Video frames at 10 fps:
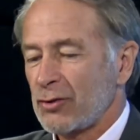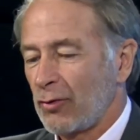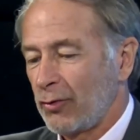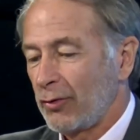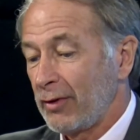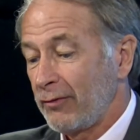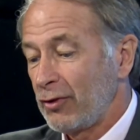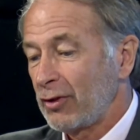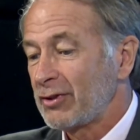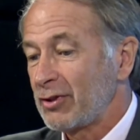so
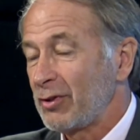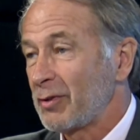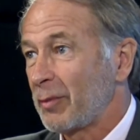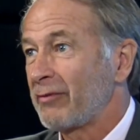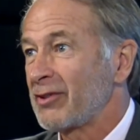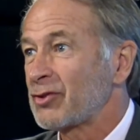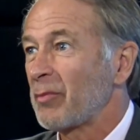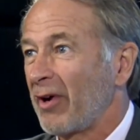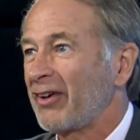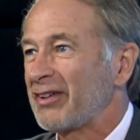if you could do the
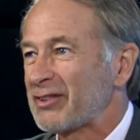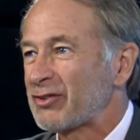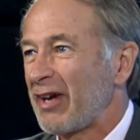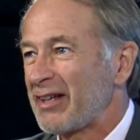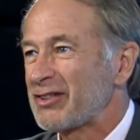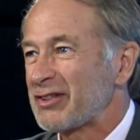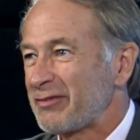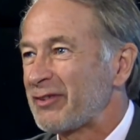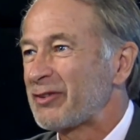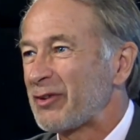provincial marketing
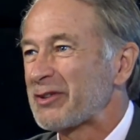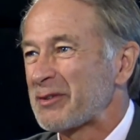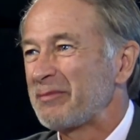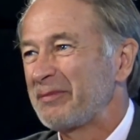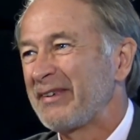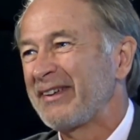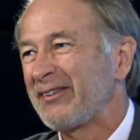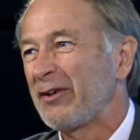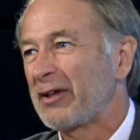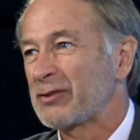strategy for tourism,
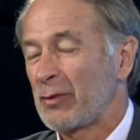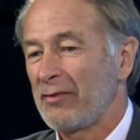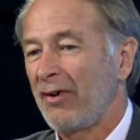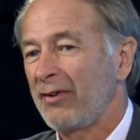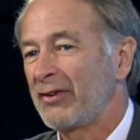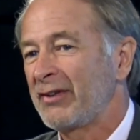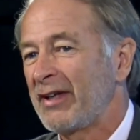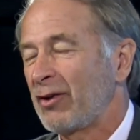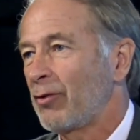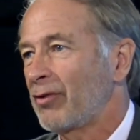you know, because we've all
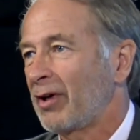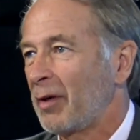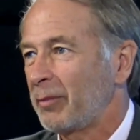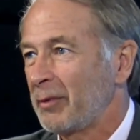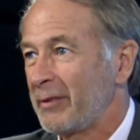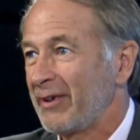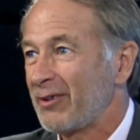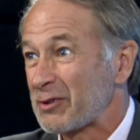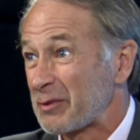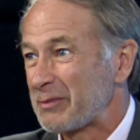done that over a couple of
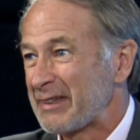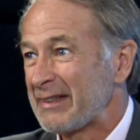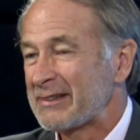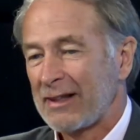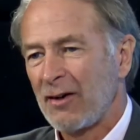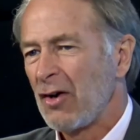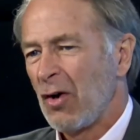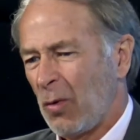beer or some tea. It's like,